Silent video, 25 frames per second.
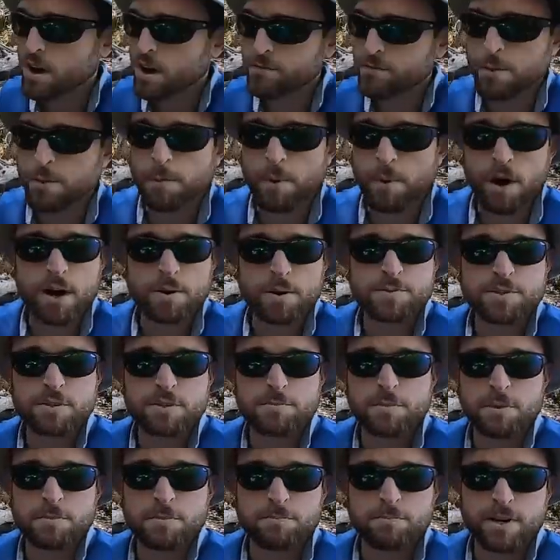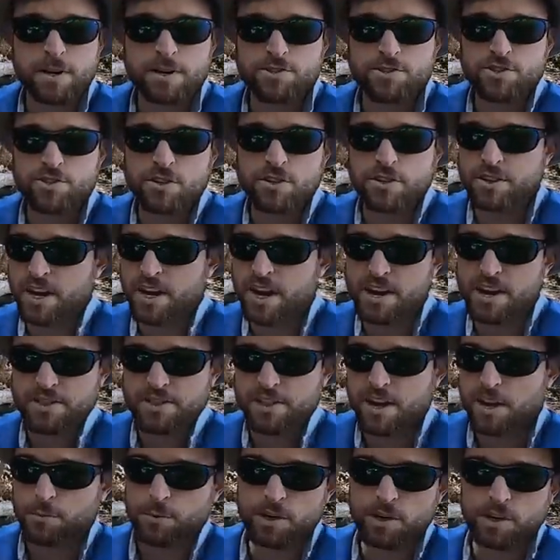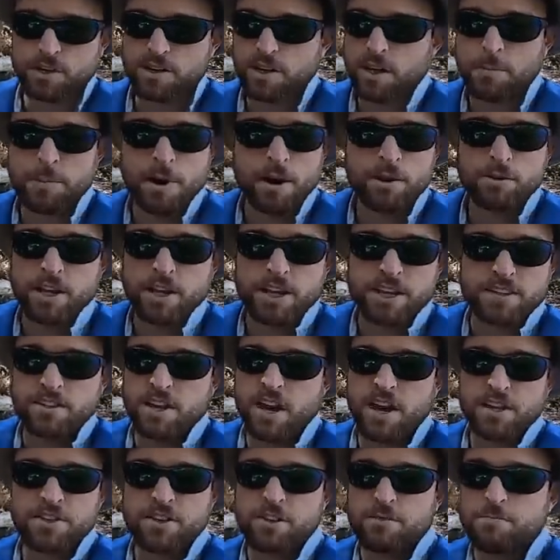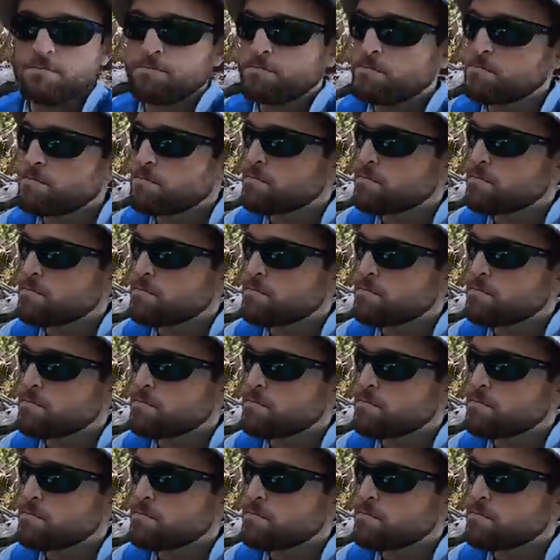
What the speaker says: If the barbs had been pinched on that, that would have come out like nothing.